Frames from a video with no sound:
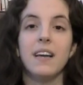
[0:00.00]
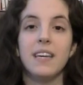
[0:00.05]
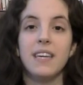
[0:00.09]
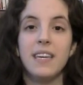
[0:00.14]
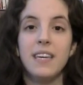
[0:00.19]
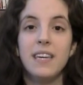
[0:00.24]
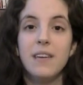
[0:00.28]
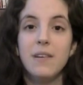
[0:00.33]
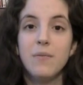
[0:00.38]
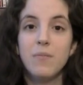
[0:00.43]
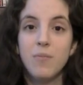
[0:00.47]

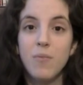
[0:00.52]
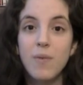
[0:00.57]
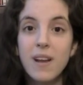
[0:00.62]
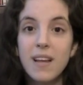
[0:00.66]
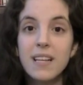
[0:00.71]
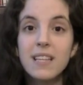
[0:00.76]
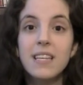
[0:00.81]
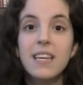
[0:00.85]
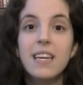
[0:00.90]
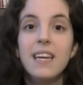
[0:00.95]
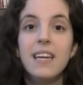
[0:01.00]
He
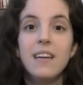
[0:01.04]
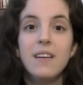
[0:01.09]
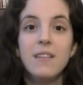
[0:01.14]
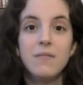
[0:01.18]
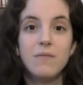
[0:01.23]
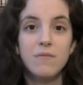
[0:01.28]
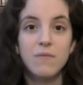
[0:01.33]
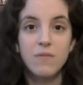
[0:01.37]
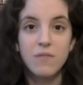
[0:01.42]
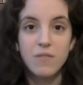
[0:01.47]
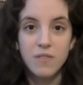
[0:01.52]

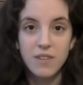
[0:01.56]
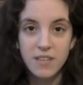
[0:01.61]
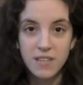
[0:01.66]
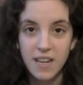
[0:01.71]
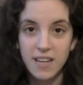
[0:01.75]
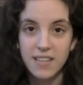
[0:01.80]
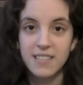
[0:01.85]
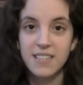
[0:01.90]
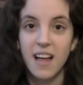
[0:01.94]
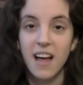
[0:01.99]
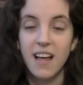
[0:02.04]
really
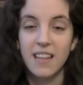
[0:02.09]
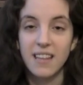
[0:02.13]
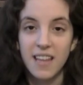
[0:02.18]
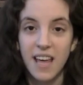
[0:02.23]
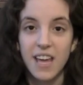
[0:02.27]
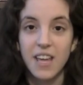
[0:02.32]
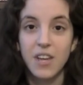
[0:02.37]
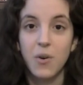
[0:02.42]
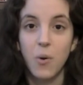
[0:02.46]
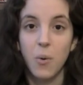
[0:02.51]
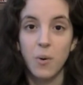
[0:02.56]
does not
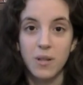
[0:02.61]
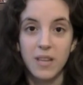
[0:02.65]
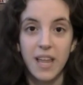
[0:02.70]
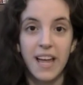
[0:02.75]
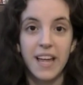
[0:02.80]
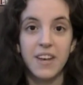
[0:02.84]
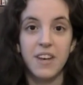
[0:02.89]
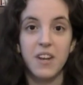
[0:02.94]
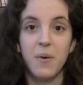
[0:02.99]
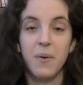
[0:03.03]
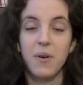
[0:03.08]
like
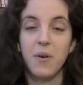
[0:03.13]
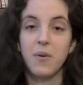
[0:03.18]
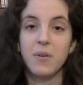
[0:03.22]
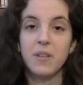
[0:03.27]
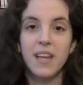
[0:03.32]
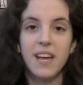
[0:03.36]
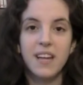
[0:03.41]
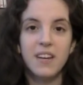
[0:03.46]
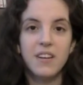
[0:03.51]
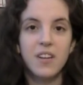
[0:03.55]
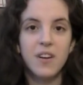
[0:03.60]
Orlando, and
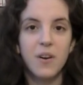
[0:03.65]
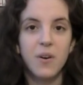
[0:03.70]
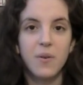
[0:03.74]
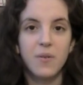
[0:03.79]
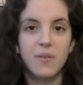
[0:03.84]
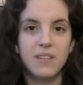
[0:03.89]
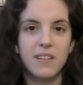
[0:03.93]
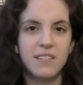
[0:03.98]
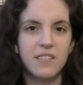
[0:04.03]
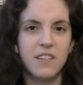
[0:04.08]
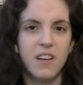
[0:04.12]

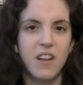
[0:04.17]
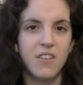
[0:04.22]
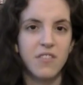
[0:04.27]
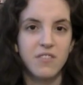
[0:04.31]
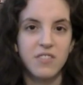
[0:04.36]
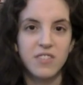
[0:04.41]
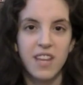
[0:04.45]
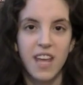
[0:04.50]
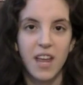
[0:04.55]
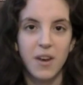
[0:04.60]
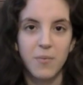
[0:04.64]
Orlando doesn't
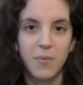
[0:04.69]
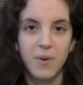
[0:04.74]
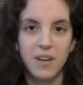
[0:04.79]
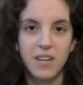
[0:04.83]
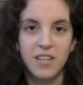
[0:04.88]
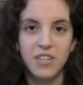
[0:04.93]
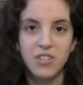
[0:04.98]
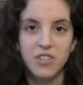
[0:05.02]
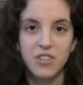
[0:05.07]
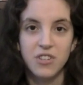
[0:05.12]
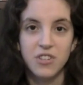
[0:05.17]
understand what
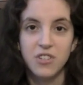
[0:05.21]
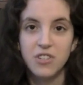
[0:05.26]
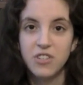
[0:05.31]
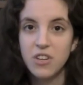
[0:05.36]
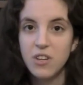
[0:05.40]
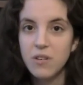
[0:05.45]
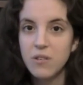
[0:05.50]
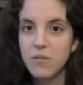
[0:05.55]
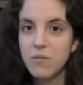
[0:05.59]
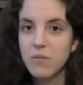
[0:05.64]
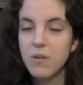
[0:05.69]
he should
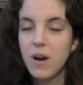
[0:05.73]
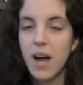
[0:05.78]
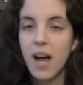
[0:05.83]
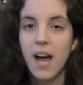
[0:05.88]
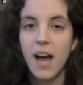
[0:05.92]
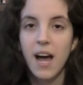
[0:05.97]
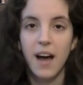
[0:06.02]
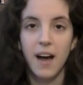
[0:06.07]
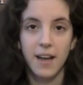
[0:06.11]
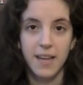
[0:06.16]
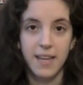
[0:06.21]
do.
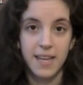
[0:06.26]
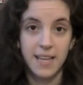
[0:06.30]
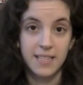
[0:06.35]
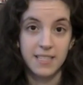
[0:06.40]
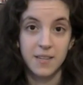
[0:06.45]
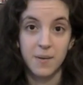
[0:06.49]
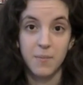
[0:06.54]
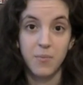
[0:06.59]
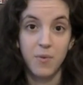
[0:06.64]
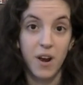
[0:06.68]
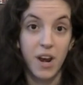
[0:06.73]
He
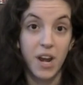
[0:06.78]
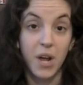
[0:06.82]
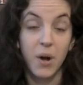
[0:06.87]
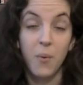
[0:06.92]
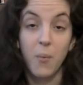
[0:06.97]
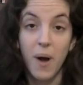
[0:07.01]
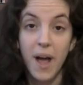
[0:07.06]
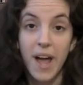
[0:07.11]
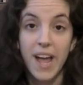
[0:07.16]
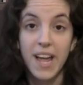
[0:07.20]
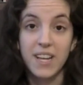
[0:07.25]
ends up running
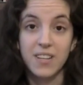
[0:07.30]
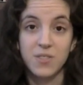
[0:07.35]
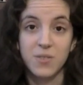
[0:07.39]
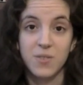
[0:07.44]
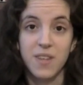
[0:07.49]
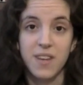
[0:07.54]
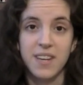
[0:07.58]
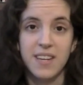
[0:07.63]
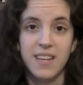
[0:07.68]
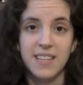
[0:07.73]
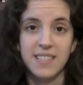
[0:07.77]
away so
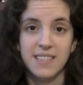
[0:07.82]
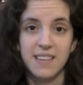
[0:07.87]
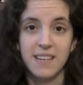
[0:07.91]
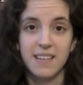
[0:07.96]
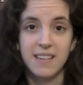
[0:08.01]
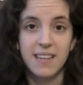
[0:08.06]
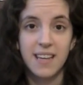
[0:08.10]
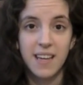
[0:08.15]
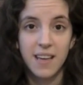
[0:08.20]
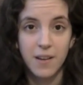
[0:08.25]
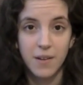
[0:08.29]
that he
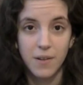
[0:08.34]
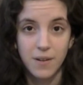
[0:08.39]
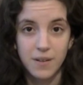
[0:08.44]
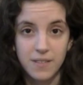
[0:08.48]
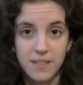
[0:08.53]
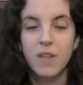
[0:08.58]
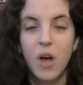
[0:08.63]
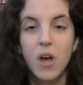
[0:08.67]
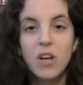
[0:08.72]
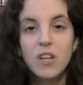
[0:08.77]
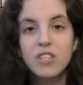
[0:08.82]
isn't
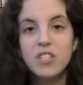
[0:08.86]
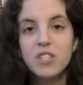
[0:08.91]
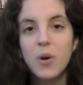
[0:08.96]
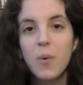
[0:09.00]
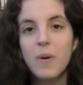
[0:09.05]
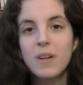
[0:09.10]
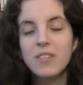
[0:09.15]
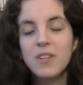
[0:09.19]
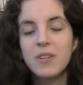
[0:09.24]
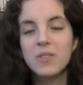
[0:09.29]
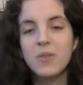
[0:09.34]
killed. So
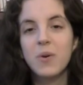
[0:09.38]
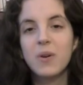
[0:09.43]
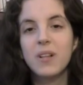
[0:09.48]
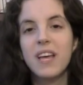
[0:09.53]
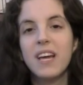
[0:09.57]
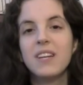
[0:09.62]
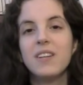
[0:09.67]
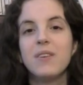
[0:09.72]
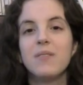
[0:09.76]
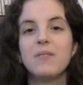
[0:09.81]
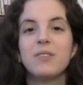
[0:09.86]
what does
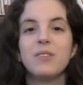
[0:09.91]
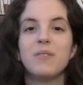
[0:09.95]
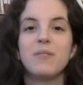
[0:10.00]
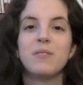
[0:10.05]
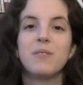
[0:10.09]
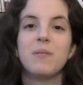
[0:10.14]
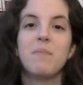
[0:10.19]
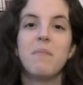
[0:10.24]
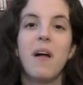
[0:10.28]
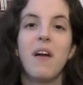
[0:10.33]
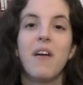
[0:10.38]
Orlando do
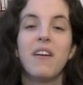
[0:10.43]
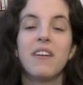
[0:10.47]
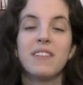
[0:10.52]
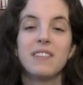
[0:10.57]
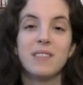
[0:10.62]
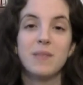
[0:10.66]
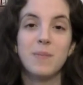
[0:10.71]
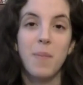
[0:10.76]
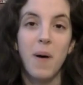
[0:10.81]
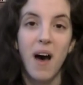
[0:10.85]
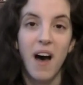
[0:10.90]
to merit a
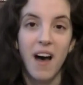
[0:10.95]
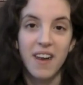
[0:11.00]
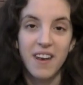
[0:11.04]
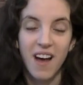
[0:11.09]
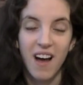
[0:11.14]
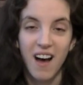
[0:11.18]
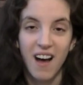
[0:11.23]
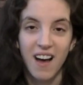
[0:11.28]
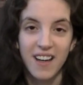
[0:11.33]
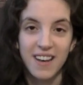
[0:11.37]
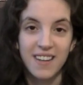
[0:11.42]
spot
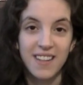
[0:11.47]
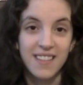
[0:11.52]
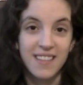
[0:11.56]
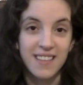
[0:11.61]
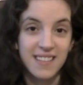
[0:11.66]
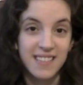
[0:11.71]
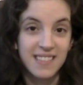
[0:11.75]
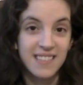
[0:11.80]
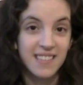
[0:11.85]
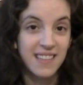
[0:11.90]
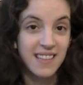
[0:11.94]
on
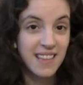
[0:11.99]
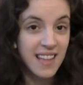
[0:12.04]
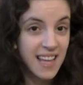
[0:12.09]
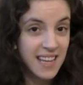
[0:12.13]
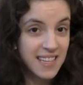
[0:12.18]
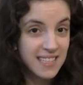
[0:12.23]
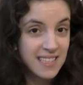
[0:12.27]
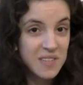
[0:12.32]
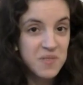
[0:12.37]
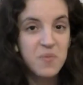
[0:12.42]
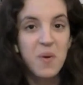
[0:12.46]
this
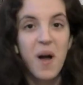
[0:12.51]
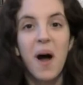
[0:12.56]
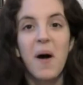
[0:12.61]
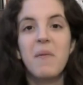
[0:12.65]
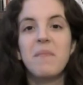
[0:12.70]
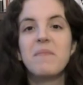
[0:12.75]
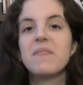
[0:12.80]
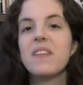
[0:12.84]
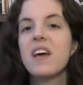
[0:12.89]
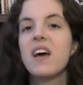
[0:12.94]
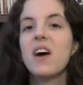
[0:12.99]
list?
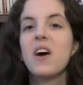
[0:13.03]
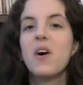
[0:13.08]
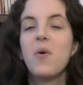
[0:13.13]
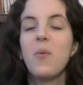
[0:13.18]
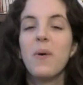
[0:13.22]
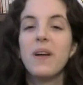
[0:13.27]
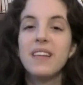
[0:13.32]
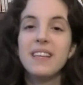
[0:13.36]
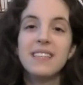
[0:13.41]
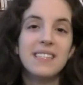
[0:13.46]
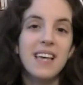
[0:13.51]
Well,
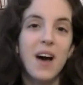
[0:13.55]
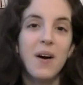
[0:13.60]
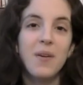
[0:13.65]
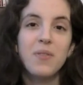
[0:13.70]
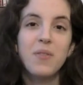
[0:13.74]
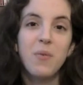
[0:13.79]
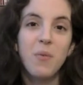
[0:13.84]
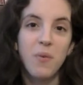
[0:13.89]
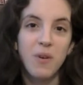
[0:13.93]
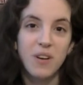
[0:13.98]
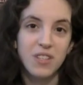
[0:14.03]
when he's out in
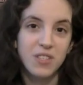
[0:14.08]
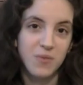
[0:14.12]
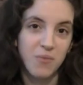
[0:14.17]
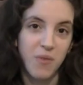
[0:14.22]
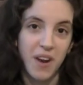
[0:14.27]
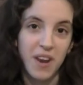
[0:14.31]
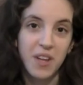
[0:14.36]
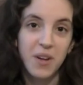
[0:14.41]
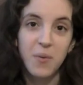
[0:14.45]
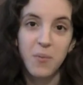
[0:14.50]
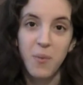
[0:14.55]
the woods
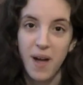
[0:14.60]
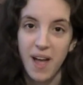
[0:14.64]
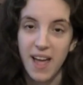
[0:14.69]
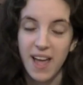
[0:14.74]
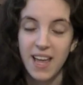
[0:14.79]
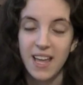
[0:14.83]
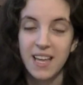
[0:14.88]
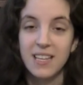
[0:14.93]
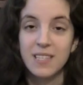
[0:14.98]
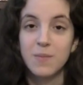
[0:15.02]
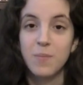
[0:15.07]
running
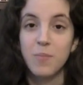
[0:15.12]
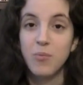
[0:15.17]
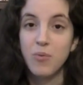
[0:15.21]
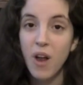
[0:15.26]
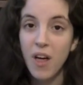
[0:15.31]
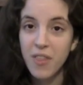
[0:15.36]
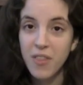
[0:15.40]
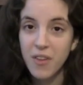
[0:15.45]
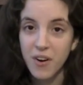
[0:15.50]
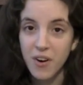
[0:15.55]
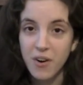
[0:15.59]
away, his
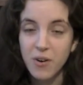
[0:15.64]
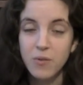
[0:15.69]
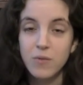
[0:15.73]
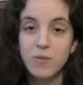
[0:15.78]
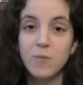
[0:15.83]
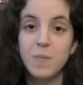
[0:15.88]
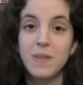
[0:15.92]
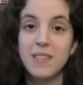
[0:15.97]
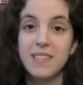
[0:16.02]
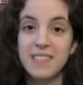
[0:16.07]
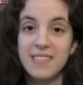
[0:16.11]
brother,
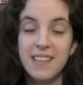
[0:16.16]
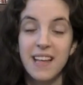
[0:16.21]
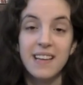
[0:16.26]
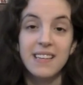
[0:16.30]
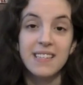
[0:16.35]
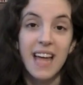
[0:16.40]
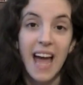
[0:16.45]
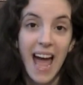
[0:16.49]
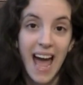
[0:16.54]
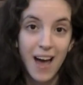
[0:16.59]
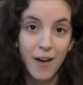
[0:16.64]
who's been
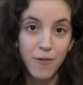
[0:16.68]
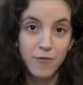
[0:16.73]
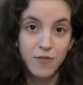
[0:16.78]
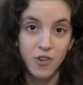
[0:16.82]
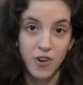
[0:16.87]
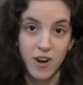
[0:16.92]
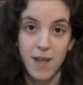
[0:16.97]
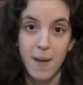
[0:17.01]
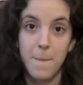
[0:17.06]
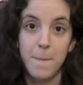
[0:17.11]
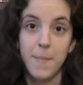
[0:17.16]
sent
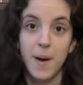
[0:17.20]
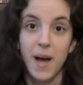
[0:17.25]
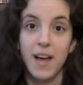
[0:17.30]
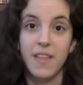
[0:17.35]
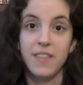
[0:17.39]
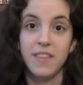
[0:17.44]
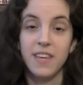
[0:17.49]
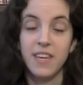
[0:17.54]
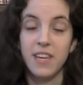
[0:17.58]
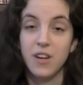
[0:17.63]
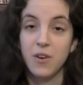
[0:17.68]
after him by
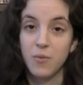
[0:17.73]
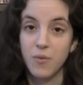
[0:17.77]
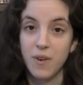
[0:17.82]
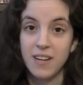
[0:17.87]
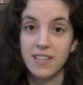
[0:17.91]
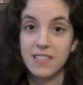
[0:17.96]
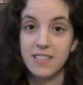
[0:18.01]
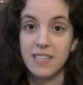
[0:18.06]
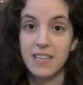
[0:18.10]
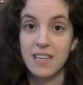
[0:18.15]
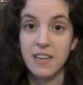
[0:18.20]
the
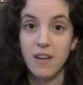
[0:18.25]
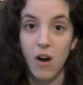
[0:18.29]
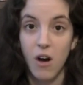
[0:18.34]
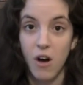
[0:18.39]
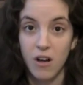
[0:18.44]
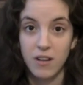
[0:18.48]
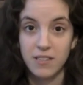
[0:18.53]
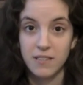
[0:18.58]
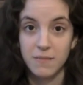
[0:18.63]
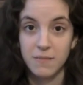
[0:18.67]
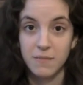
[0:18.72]
crazy,
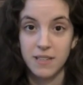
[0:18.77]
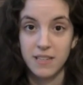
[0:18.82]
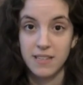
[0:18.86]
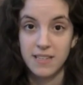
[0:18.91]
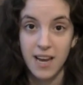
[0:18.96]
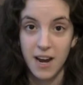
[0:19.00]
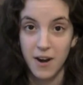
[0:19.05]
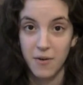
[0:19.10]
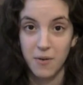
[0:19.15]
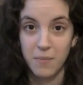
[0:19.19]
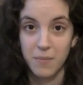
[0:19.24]
awesomely
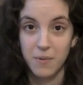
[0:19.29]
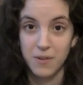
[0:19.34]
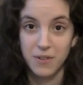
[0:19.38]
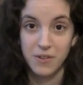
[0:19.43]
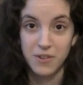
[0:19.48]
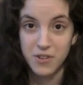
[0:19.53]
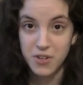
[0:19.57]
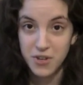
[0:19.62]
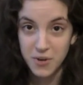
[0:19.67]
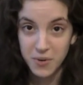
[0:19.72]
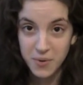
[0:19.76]

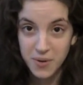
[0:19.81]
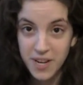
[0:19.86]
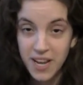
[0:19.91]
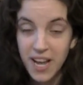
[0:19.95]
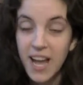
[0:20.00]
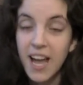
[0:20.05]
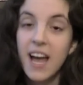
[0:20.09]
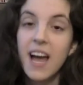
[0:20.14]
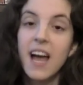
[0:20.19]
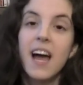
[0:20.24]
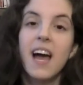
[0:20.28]
terrible Duke,
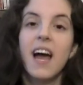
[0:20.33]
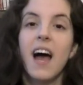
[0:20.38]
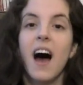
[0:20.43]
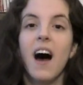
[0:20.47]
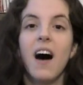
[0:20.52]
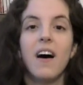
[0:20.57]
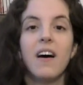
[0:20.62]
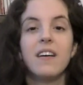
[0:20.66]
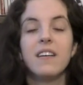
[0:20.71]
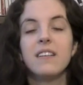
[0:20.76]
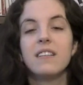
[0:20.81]

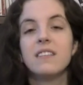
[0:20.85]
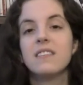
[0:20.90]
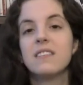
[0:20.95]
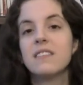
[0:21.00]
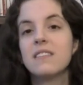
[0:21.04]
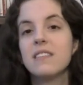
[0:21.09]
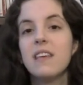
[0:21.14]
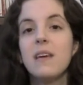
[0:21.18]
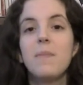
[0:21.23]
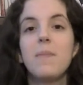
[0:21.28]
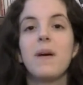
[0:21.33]
is
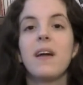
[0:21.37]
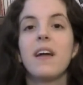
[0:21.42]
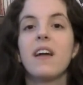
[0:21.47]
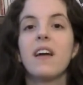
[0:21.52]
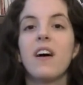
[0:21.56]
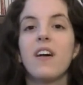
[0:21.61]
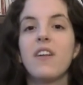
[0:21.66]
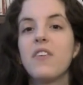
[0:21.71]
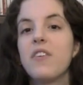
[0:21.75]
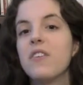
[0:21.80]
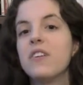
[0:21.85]
sleeping
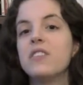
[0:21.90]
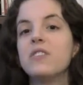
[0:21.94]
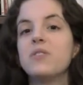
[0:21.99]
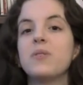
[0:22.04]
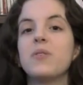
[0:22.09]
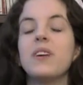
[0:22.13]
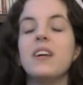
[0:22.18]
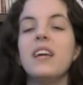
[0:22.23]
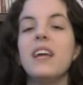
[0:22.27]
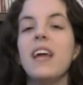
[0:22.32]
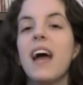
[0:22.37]
under a
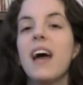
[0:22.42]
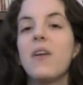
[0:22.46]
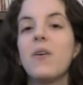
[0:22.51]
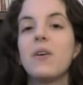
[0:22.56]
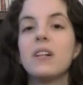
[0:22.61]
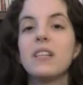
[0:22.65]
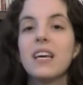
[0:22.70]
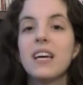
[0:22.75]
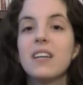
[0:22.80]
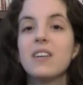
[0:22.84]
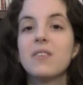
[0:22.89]
tree, and
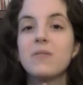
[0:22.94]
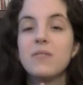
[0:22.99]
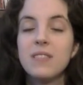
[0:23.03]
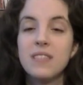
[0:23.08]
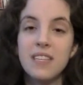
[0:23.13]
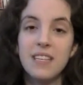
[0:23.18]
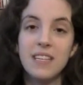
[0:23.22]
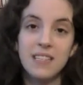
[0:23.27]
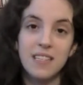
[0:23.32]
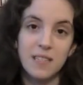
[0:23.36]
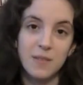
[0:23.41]
Orlando
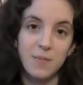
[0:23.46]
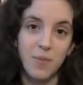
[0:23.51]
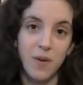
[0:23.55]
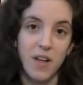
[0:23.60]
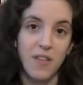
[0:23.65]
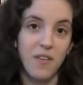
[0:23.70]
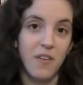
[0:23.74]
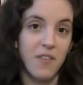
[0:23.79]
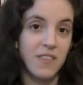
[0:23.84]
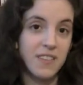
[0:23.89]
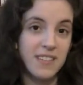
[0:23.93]
sees his
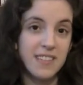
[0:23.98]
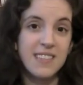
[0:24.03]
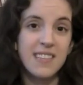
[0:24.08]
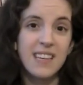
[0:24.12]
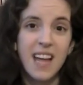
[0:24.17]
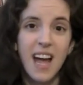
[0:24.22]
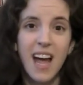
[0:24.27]
brother. This is the